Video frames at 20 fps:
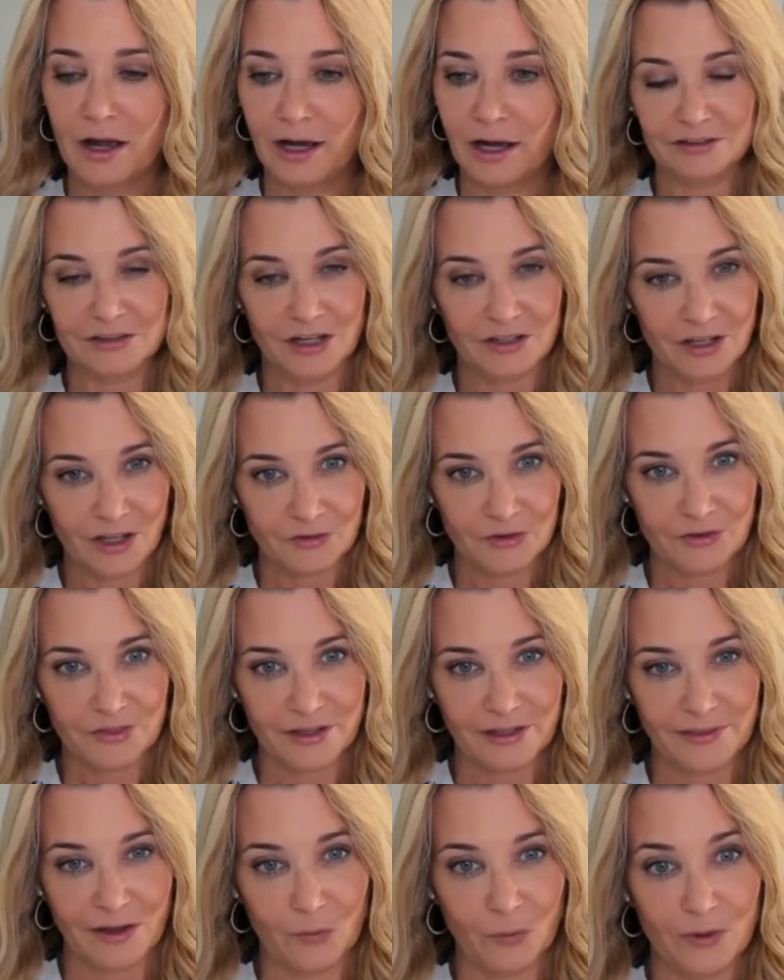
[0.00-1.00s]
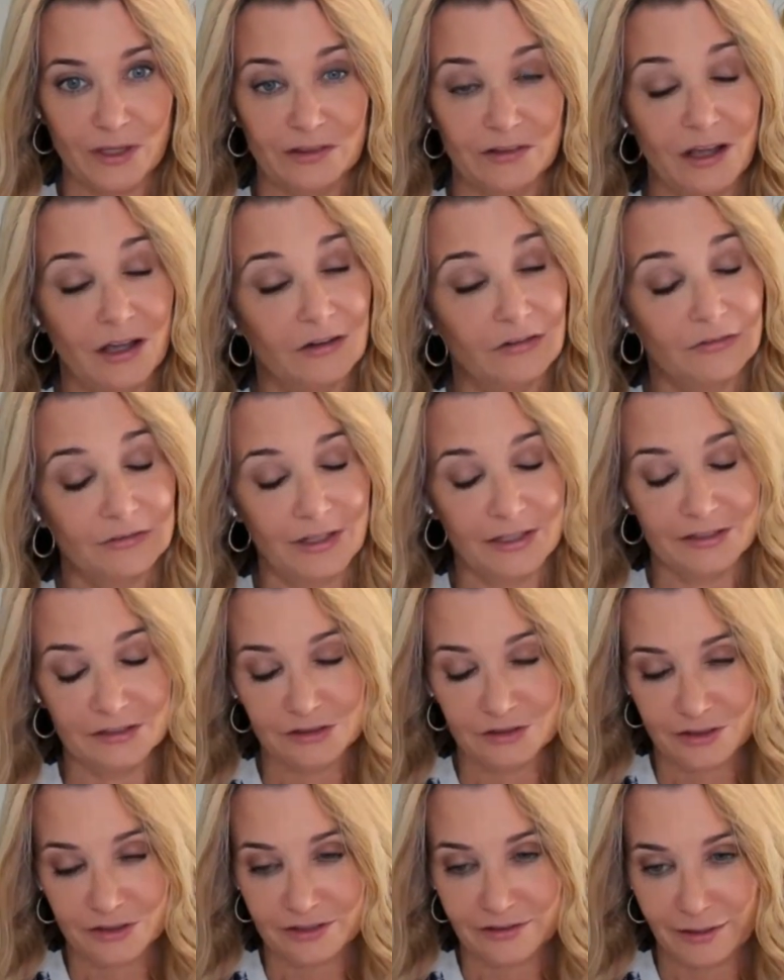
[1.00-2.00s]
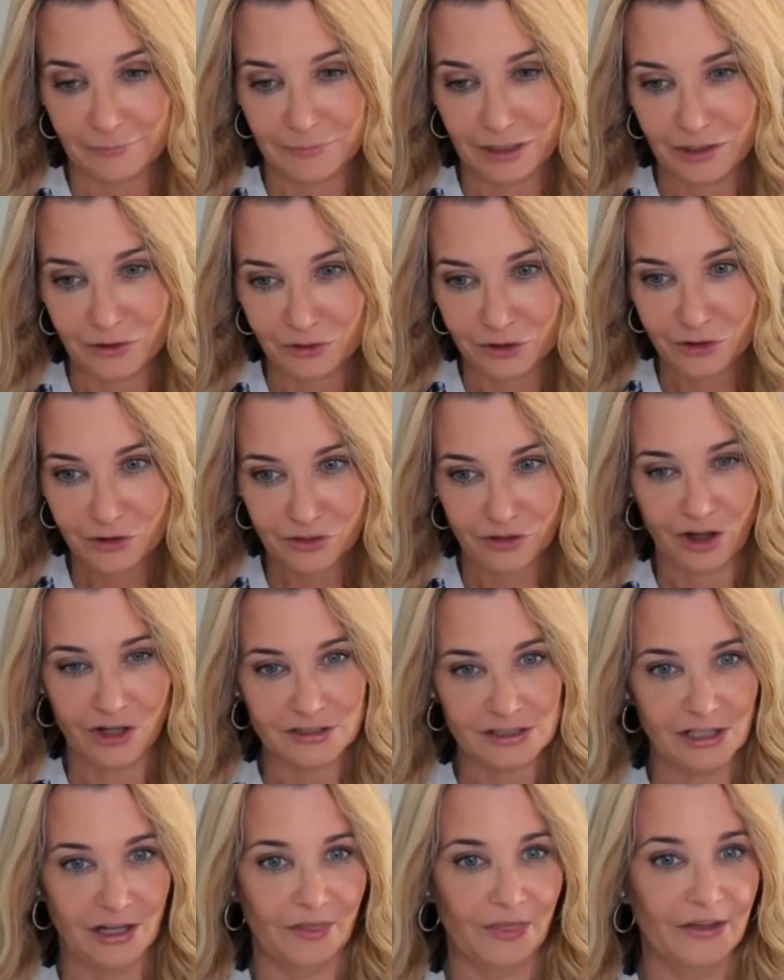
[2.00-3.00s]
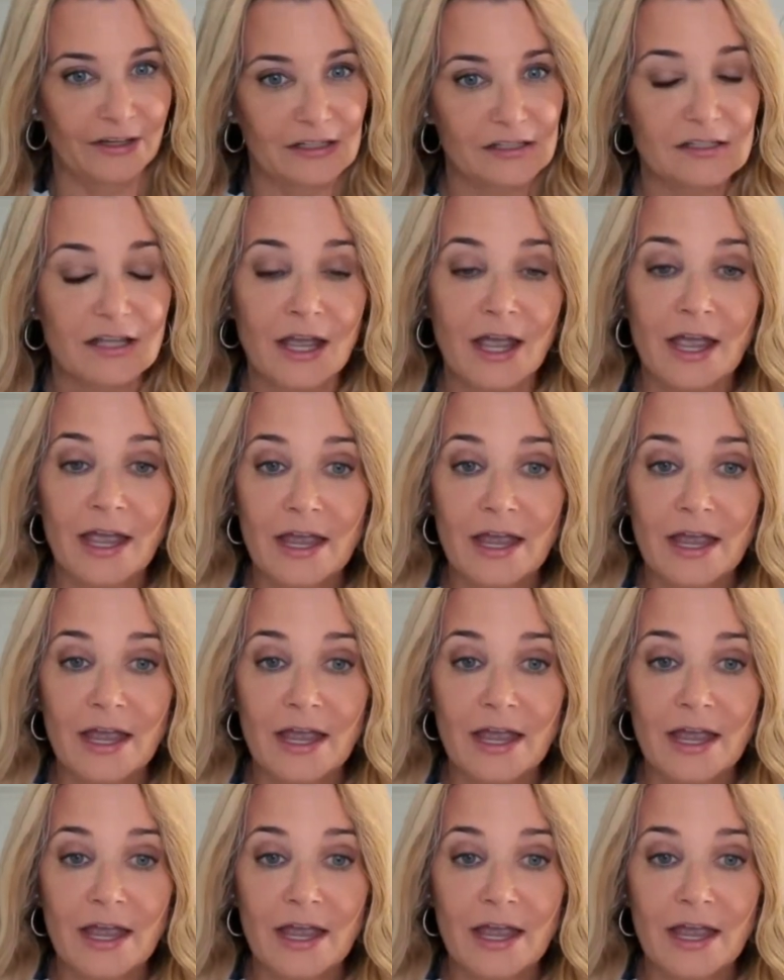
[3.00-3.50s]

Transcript: And another thing that we love, and you can let me know your thoughts on this,